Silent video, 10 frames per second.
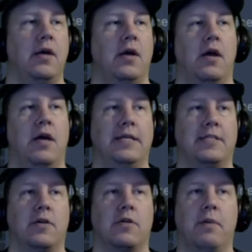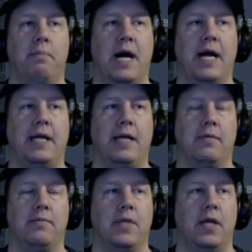All right, so
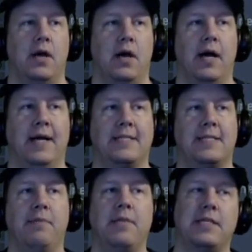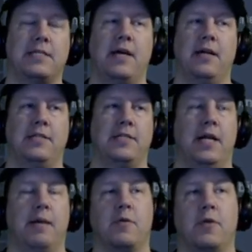combining. Uh, some of this knowledge
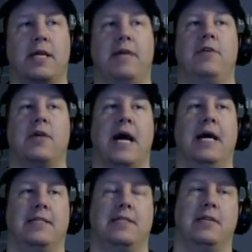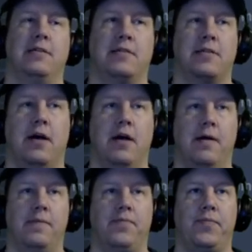that I'm going to give you guys is
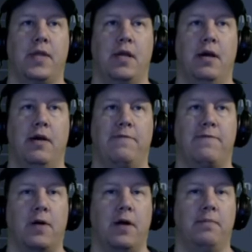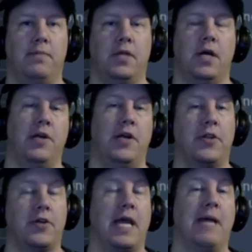um, uh, from
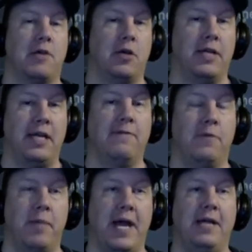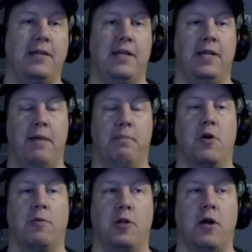another game called Evil Bane that
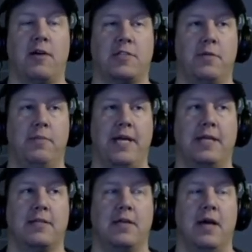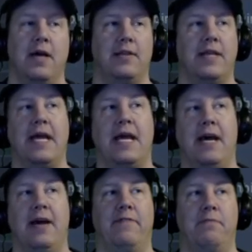Netmarble also makes. They
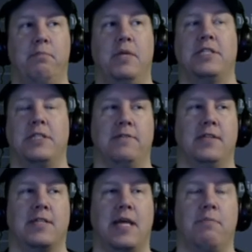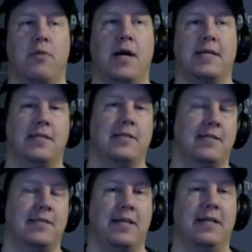have much of the same
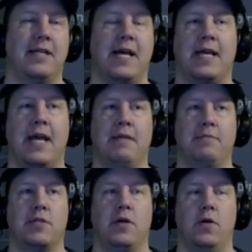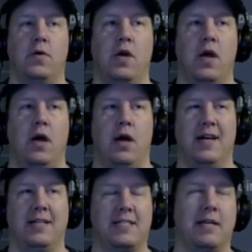processes in that game, so
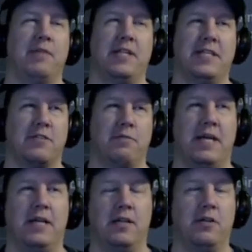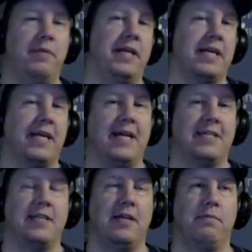uh, some of this will be a little bit of
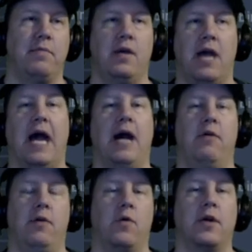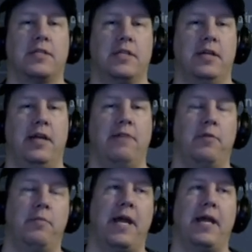guessing how it works in
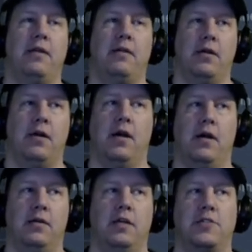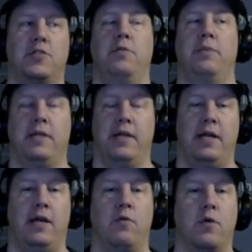Evil Bane, uh, assuming
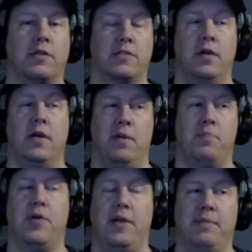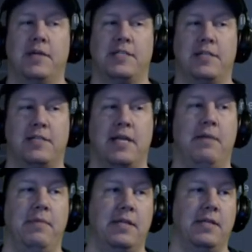that it works pretty much the
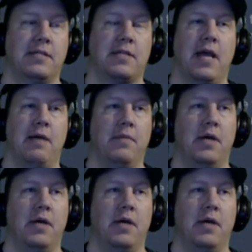same in this game.